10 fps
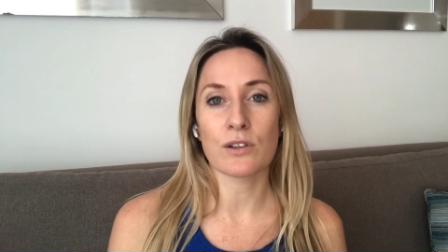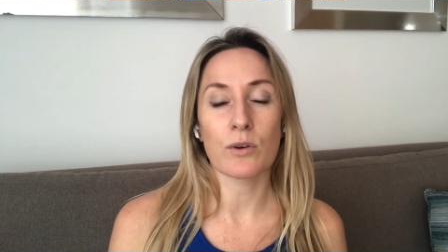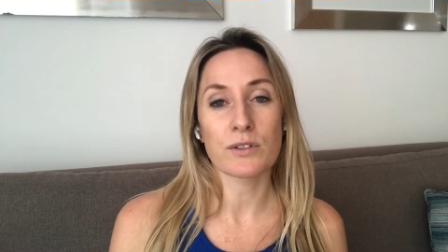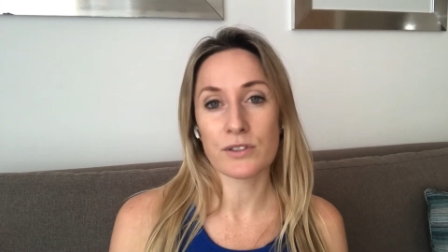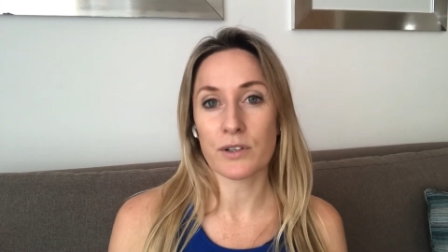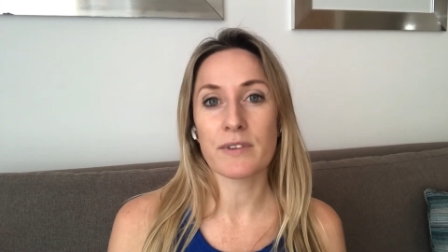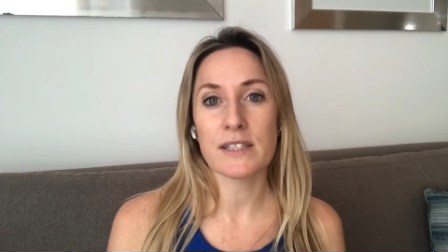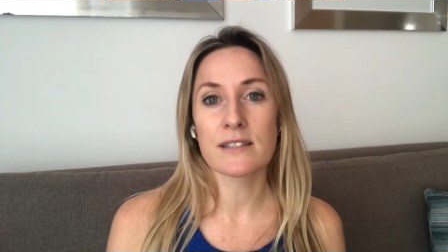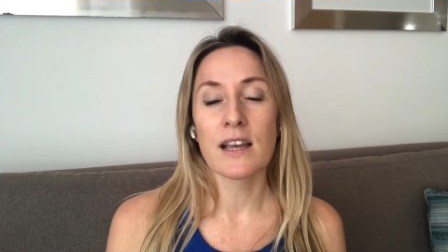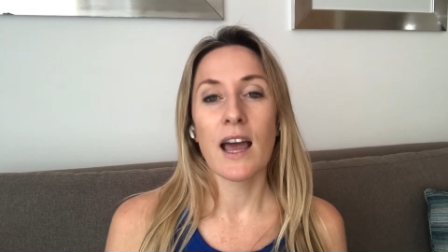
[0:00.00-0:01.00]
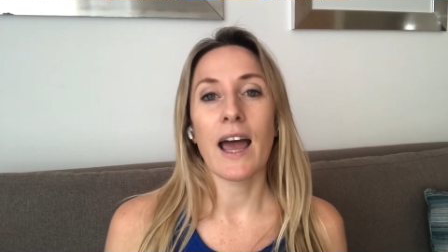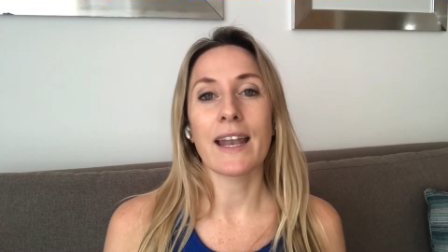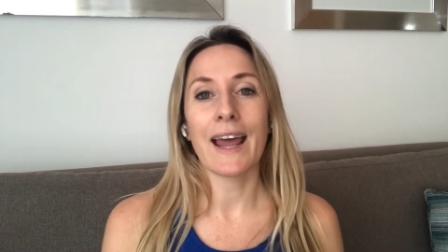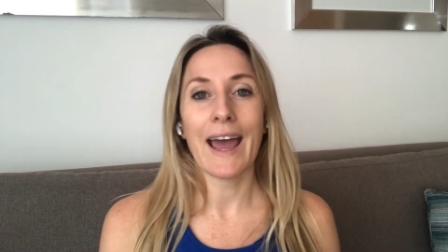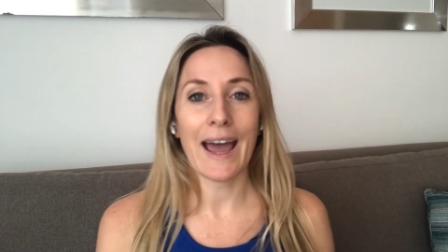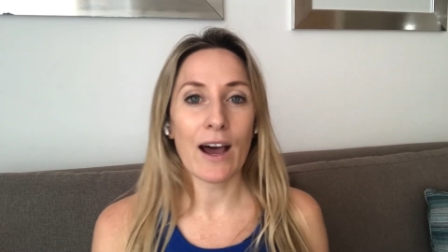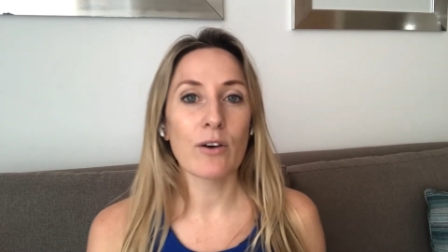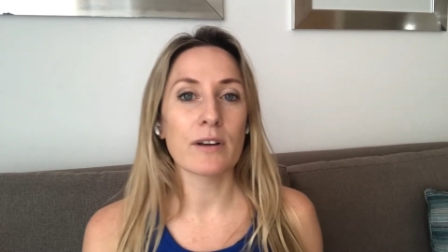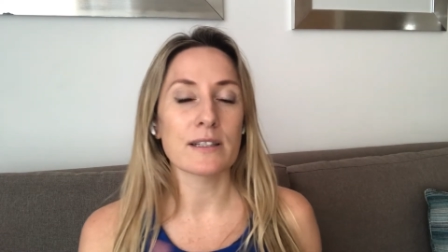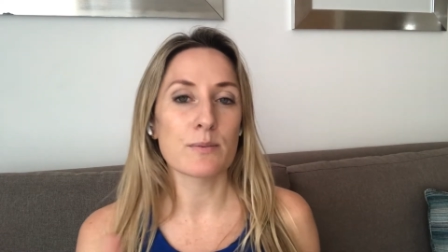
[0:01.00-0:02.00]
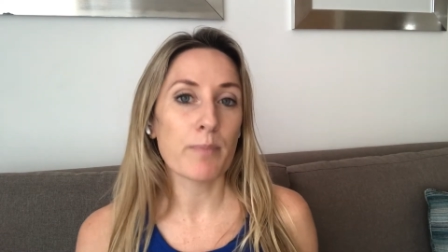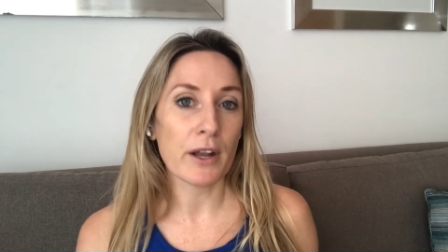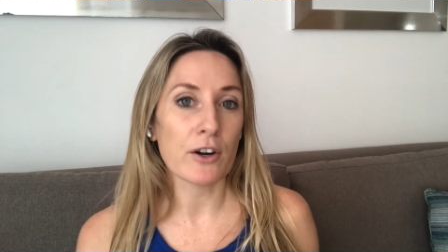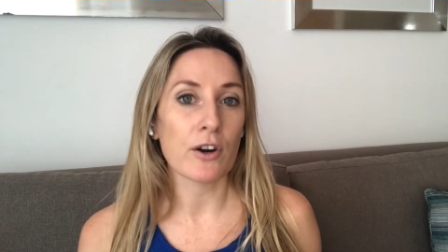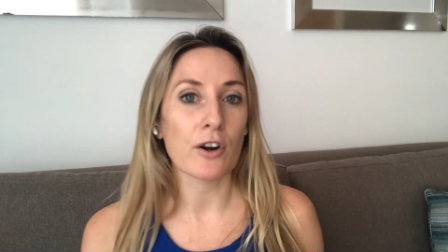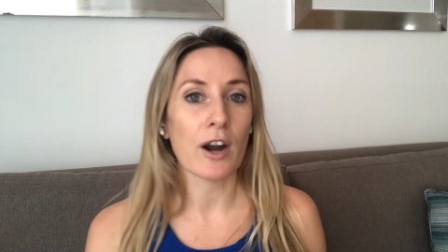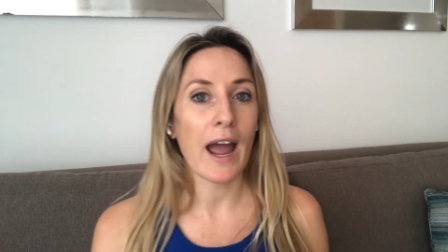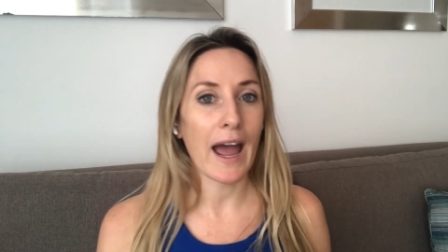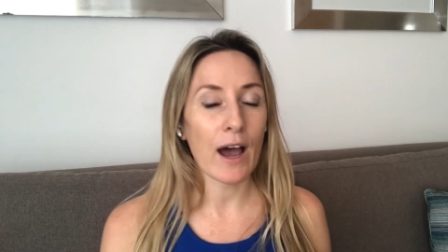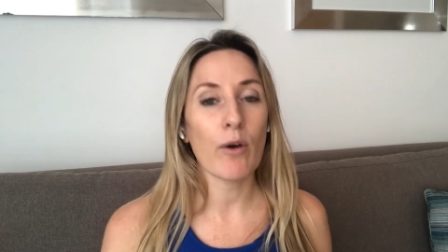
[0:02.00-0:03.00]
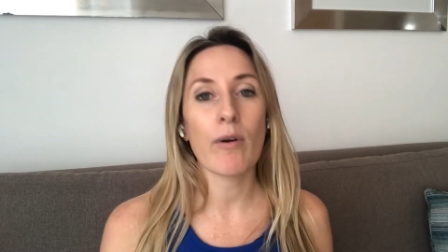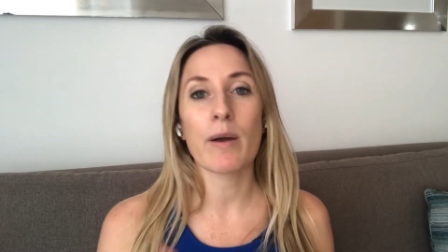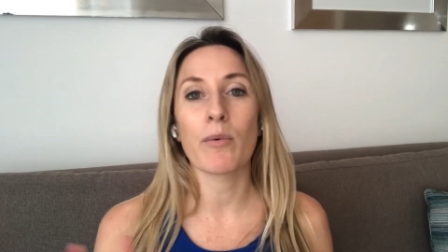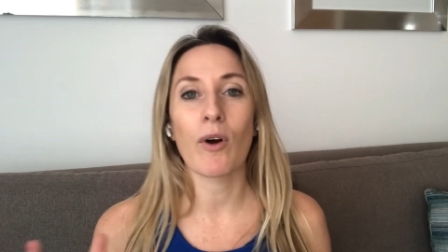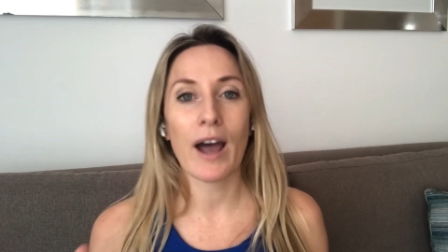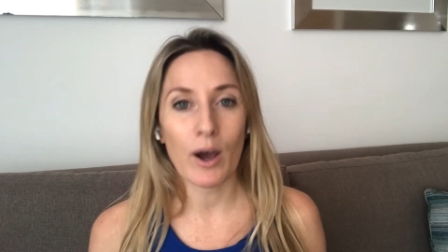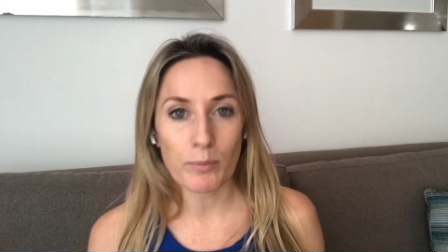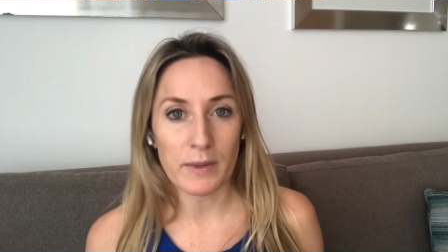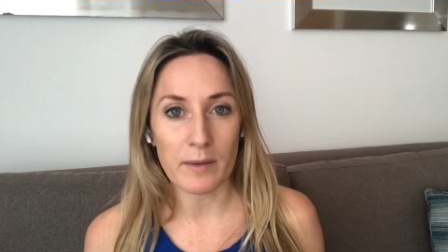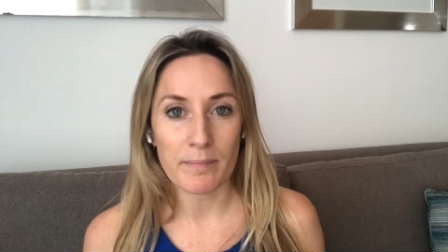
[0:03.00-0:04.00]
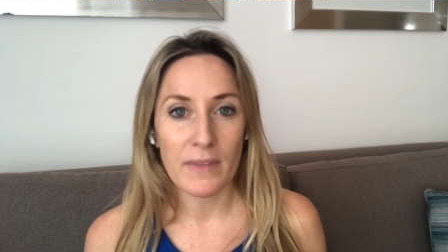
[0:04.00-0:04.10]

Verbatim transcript: or service and how it's better or how it will help them.